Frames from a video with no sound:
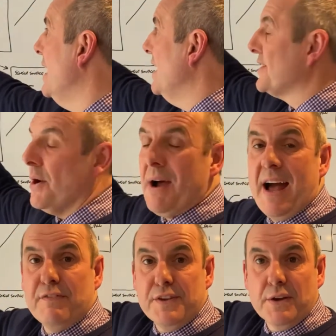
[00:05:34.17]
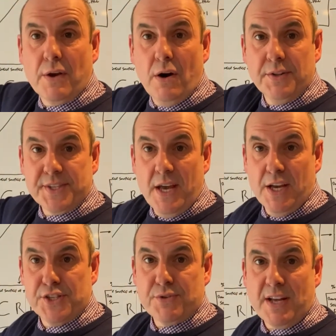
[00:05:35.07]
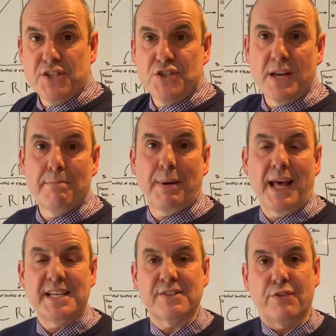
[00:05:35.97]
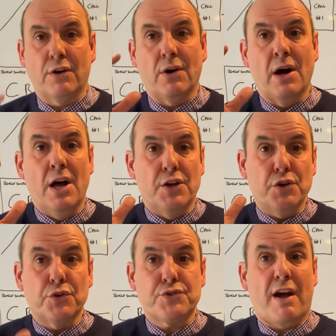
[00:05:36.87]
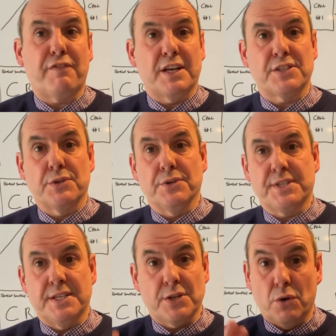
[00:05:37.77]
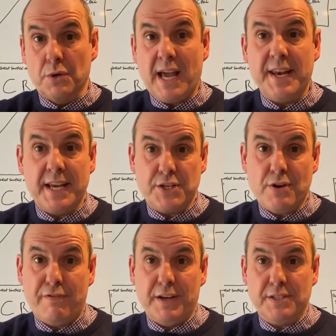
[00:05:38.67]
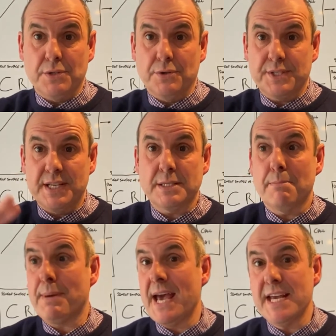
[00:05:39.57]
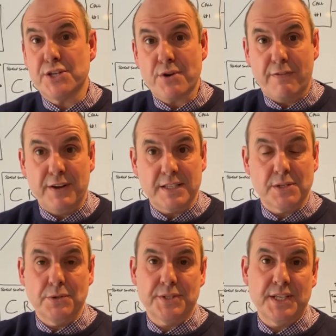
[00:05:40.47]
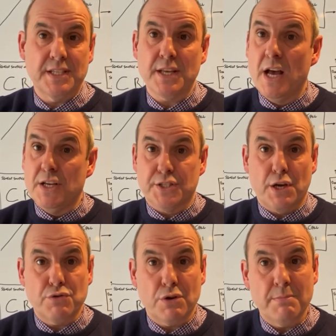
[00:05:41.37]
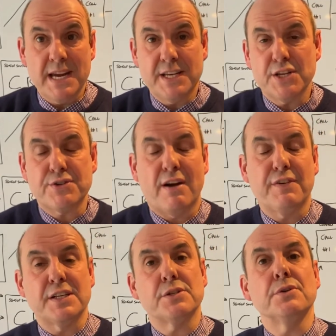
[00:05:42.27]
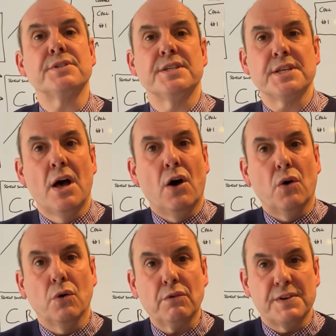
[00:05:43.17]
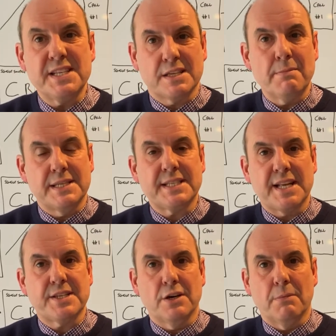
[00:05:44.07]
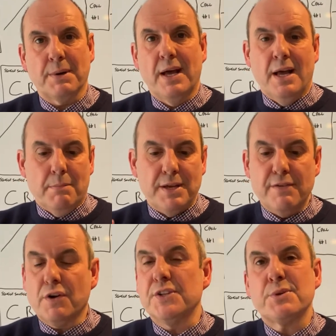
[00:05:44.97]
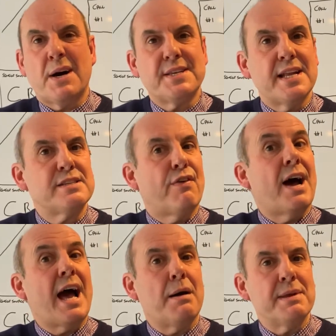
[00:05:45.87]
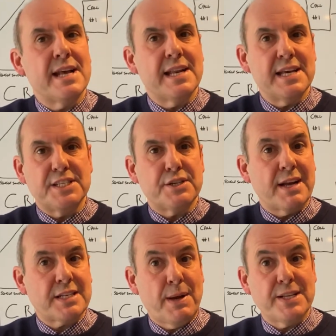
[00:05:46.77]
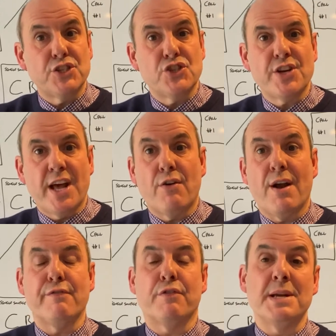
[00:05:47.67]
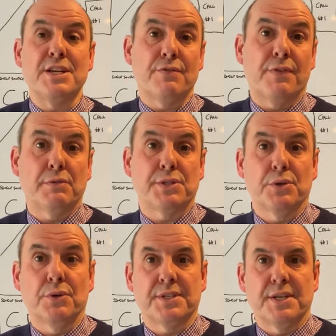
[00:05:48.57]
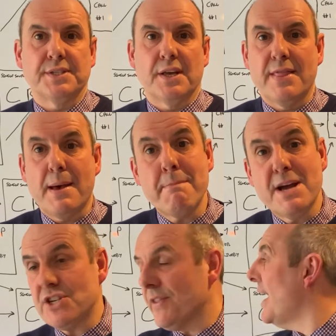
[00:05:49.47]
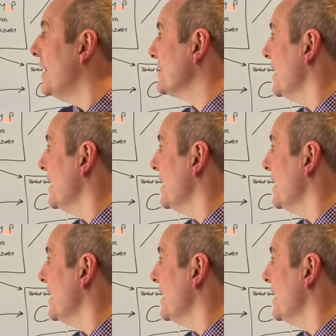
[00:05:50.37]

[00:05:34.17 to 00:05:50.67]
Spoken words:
So have you got a strategy in place for your traffic sources? Organic traffic sources, paid traffic sources, social media traffic sources, all of these can be set up. But you've got to identify how many leads you're expecting to generate from each of those sources and then measure that.